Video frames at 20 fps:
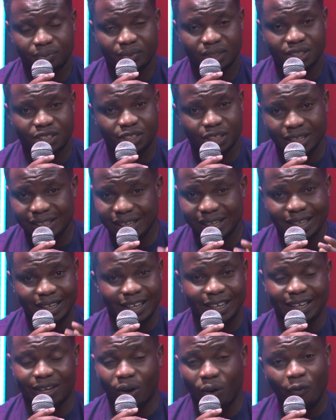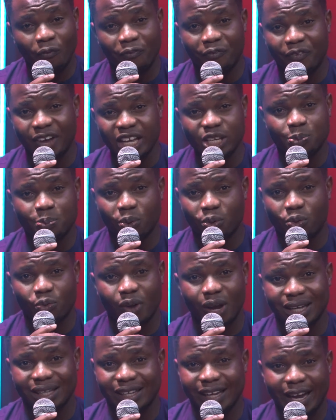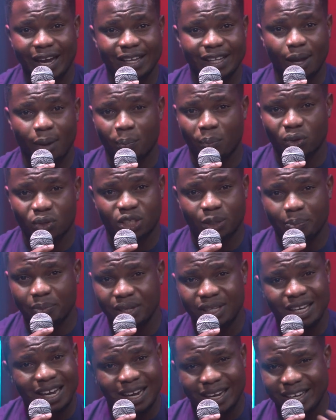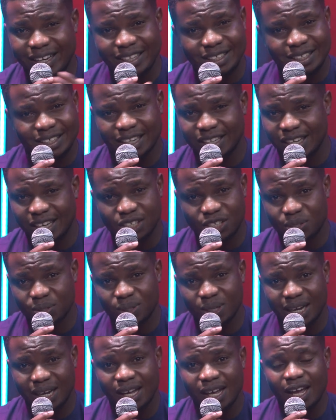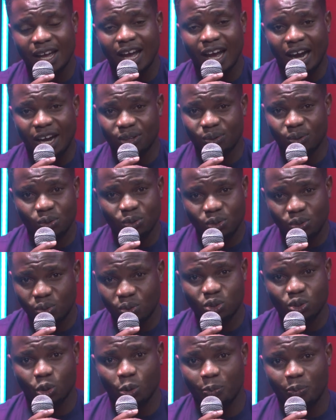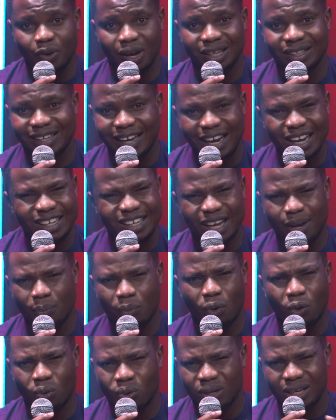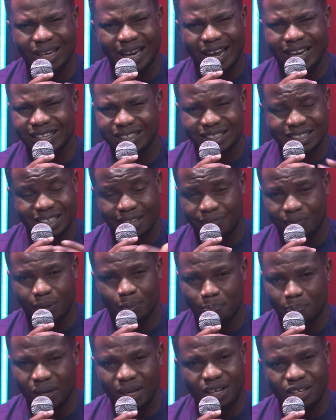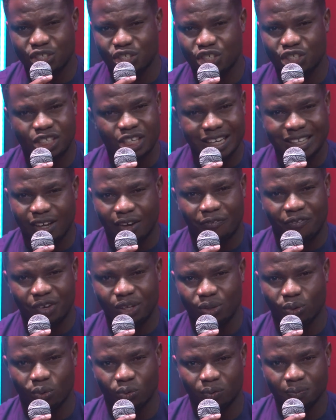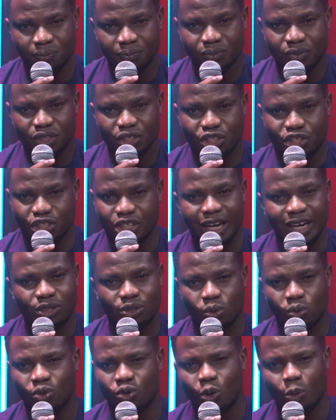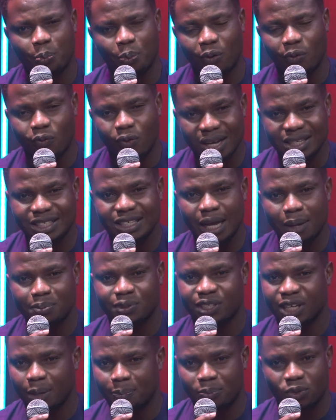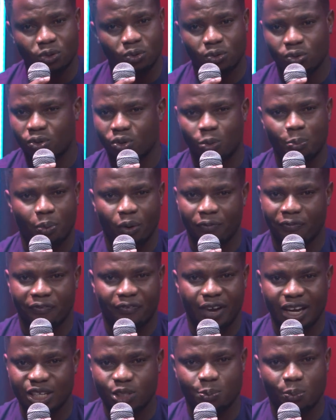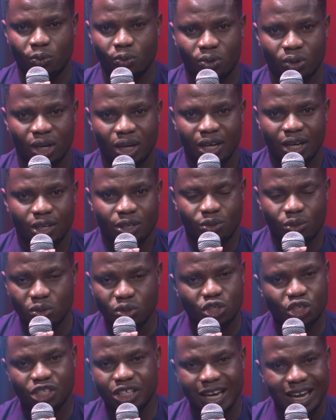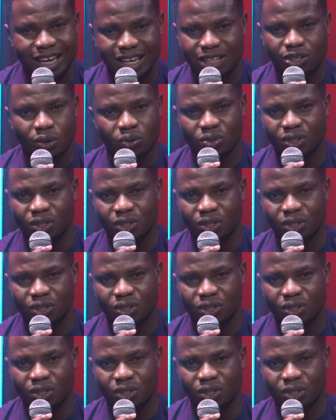share the link. On Facebook, we are Diadem Multimedia International, and on YouTube, we are Diadem Online T V. Please share the video, share it to a group on WhatsApp, share it to a group on Facebook. Just share it on